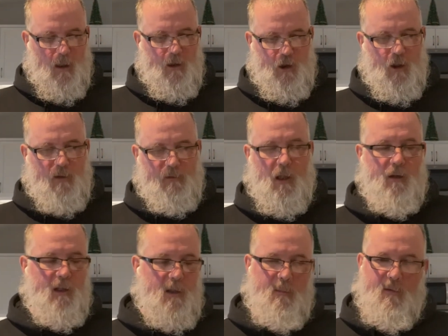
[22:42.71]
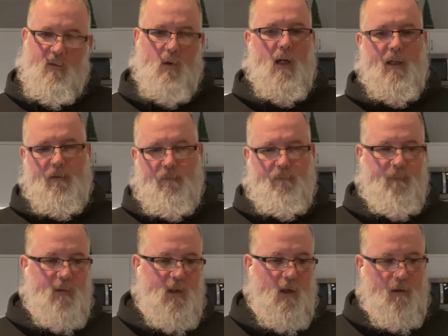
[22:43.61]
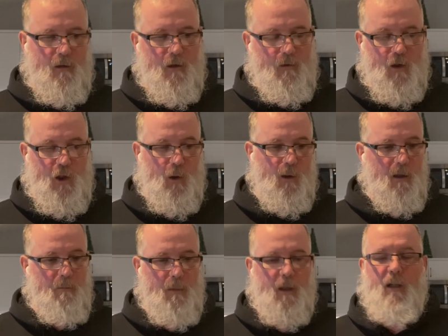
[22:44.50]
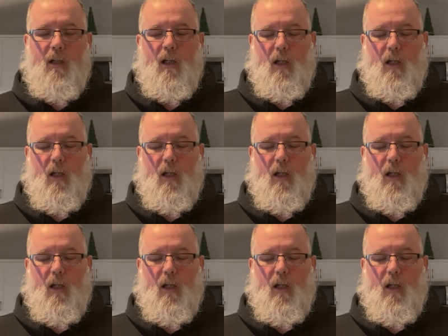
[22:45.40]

I should have done this before I started shooting, but